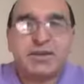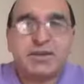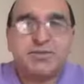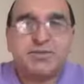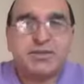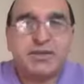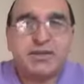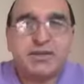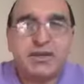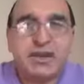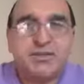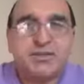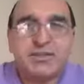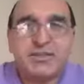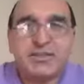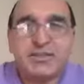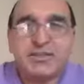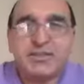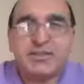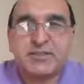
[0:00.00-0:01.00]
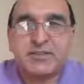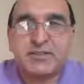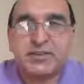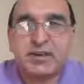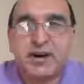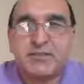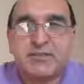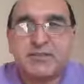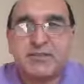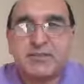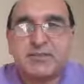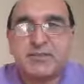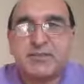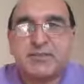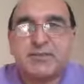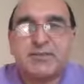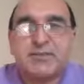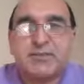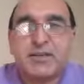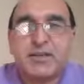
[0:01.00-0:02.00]
a very efficient
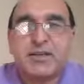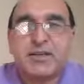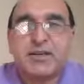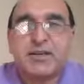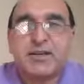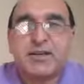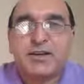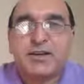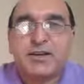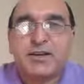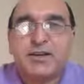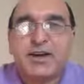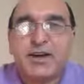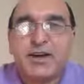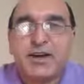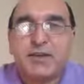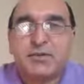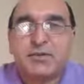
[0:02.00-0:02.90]
officer. I